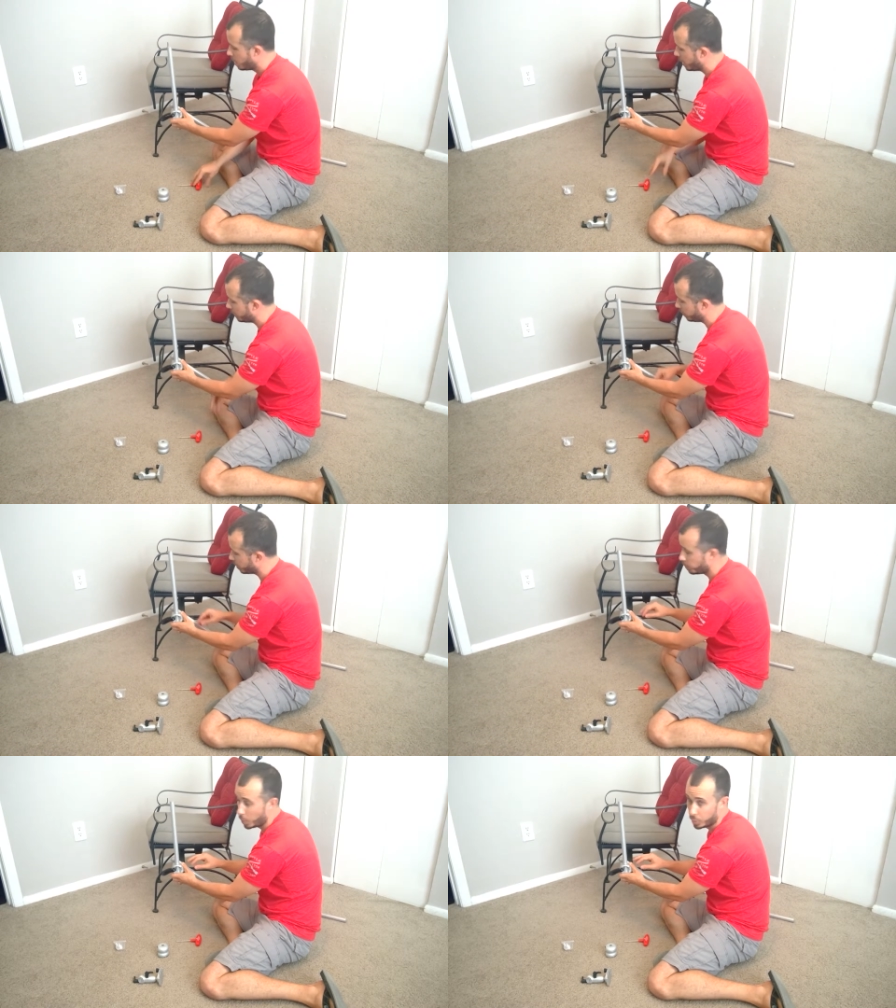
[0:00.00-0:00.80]
All right, there
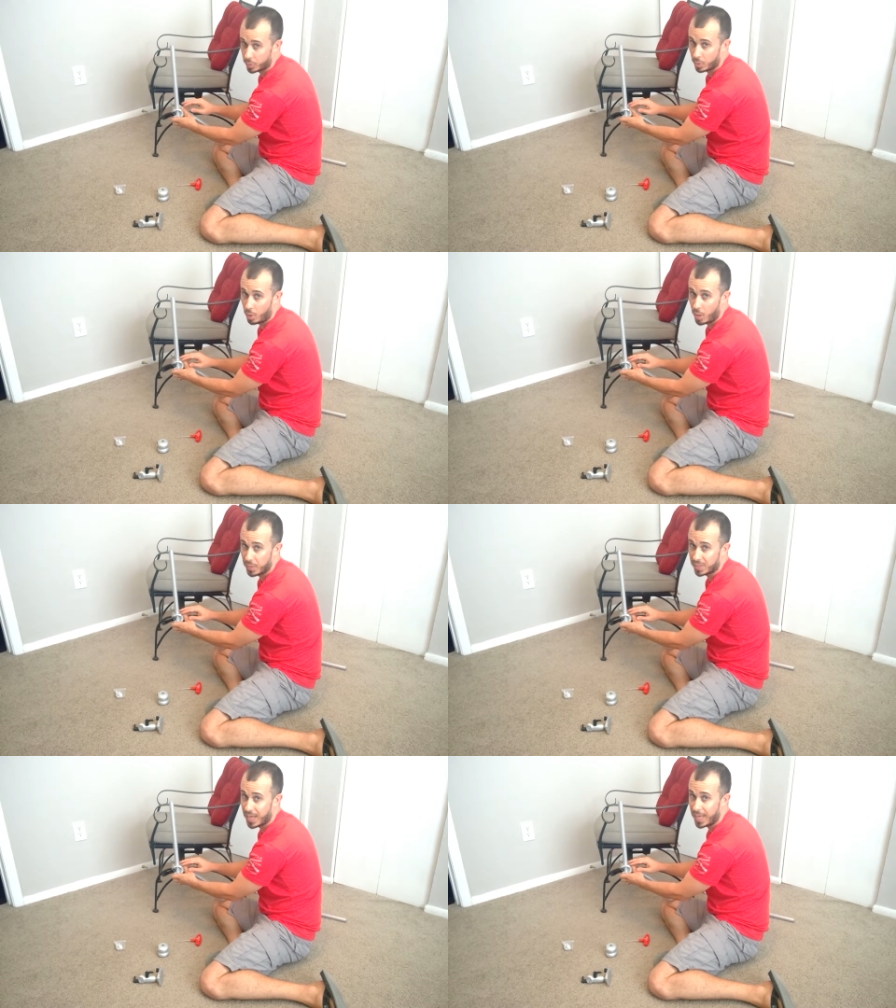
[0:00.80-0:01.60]
is a bolt on
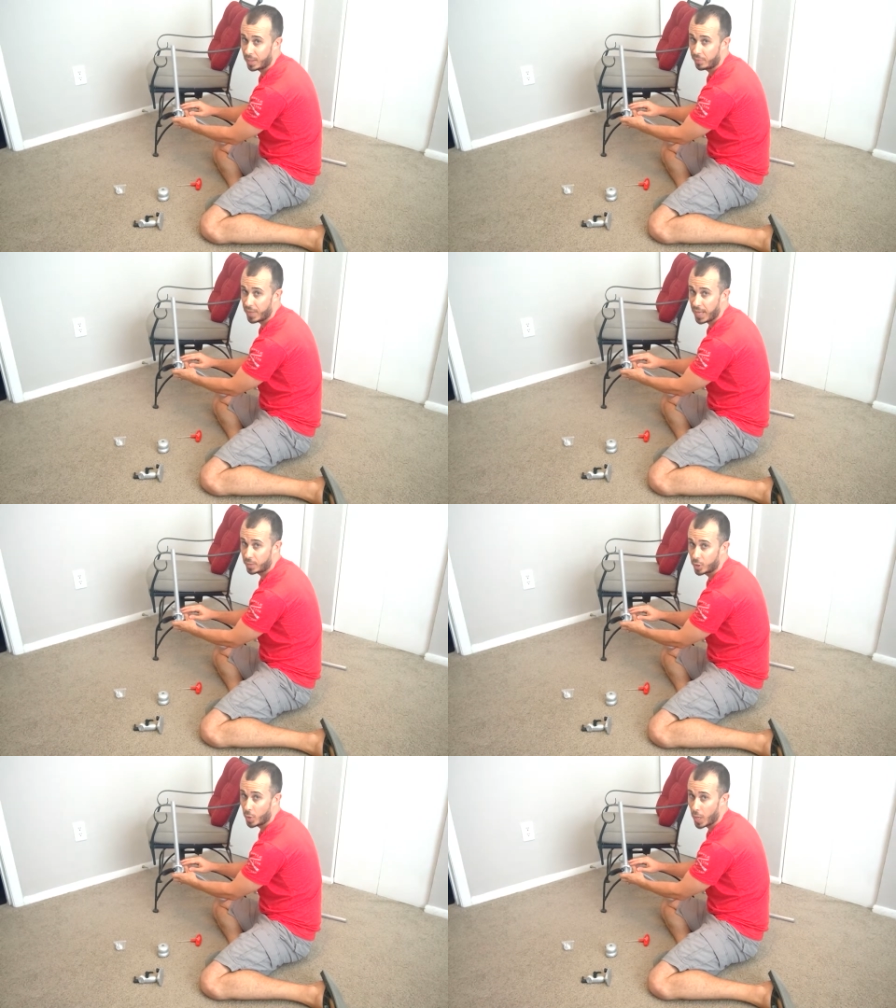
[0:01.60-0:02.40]
the side of
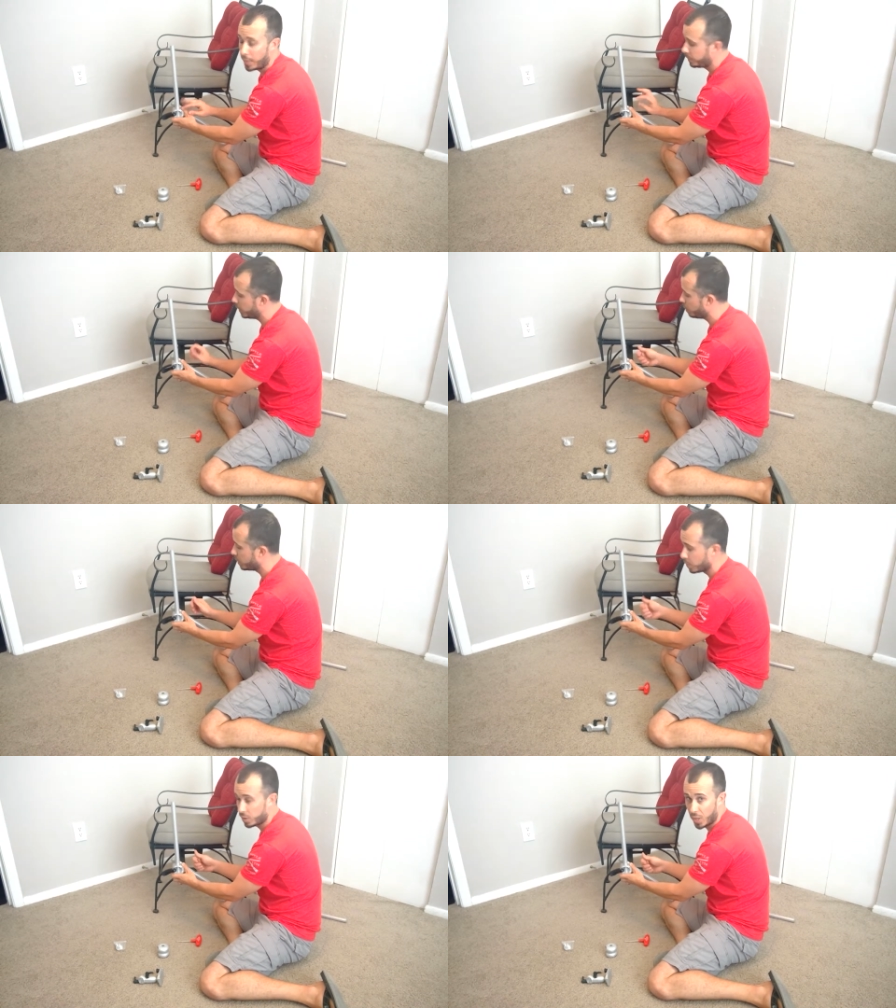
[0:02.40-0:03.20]
that donut that you
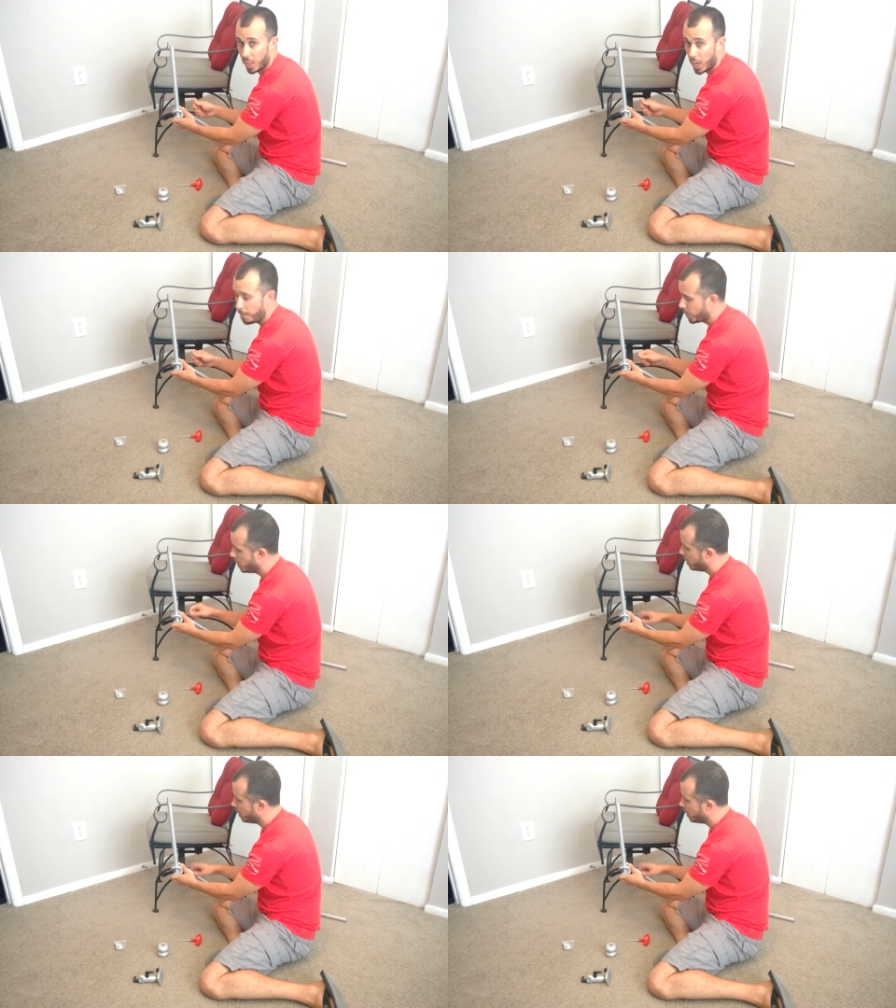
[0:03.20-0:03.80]
can just snug up.